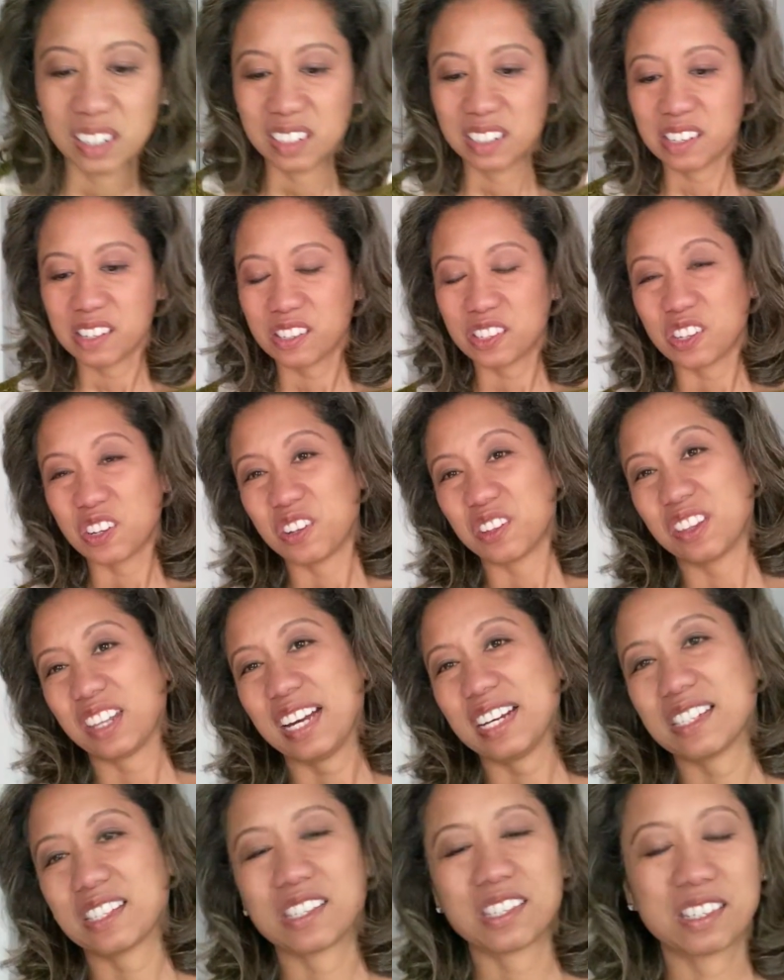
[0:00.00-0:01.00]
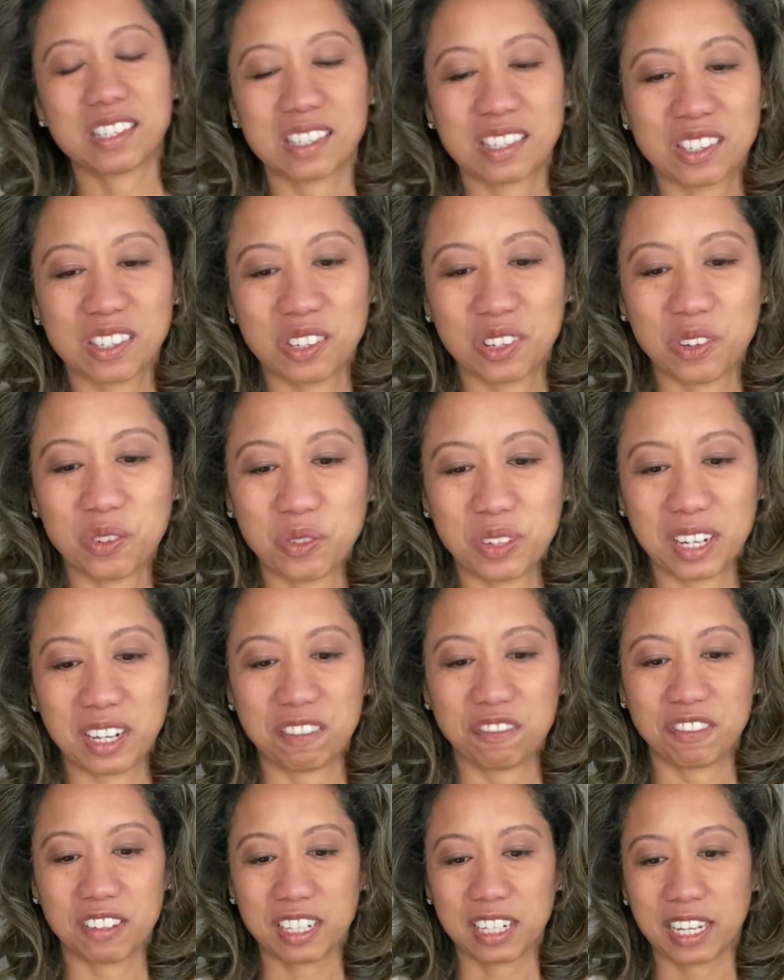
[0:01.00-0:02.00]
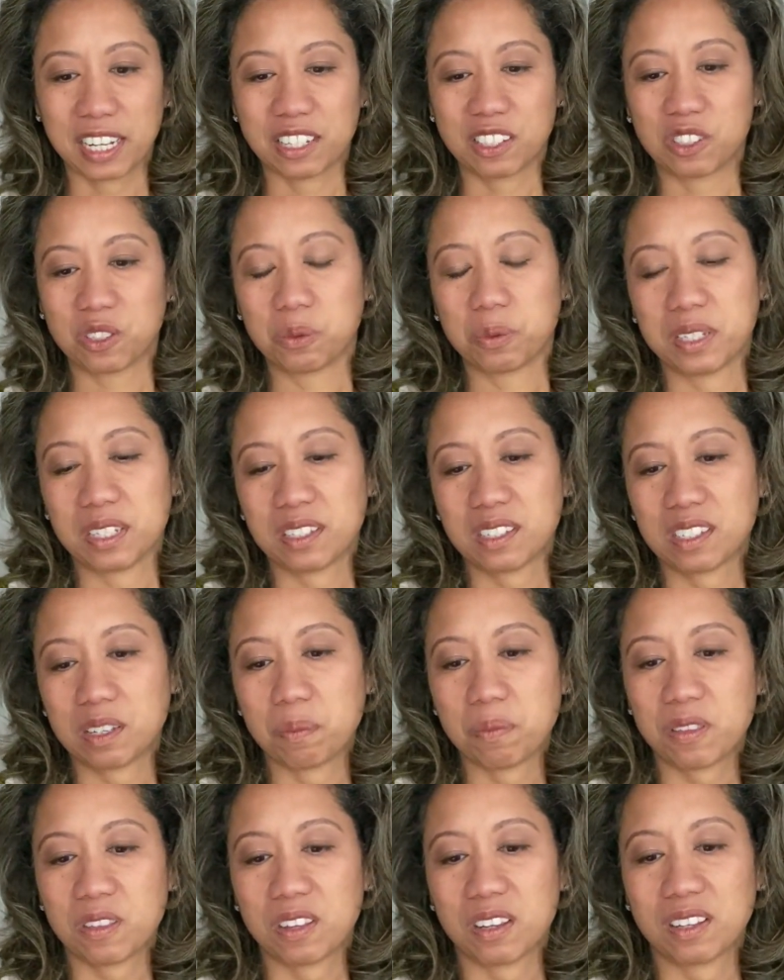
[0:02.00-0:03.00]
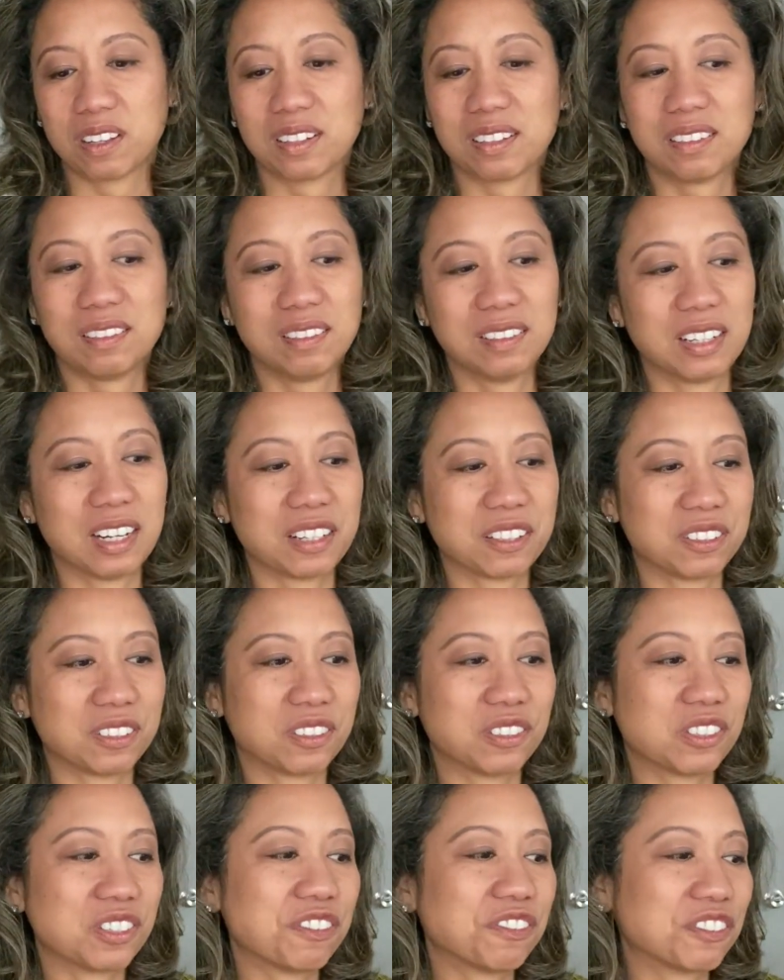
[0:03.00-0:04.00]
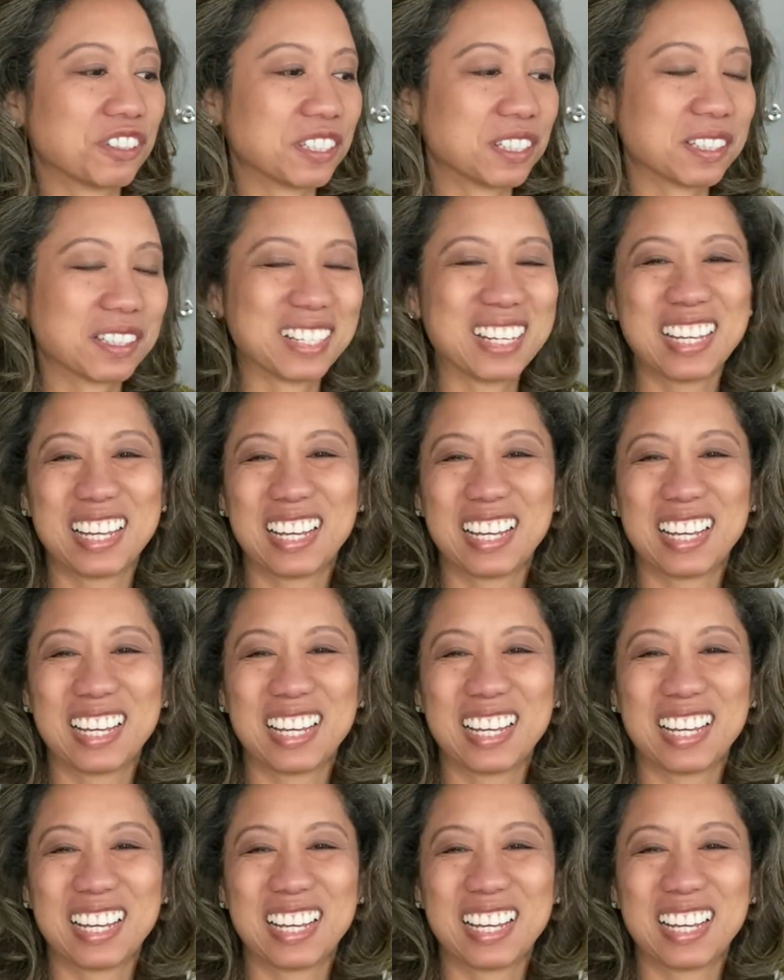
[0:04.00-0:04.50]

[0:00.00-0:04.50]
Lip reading: So that's when I feel like doing something, I don't know, different.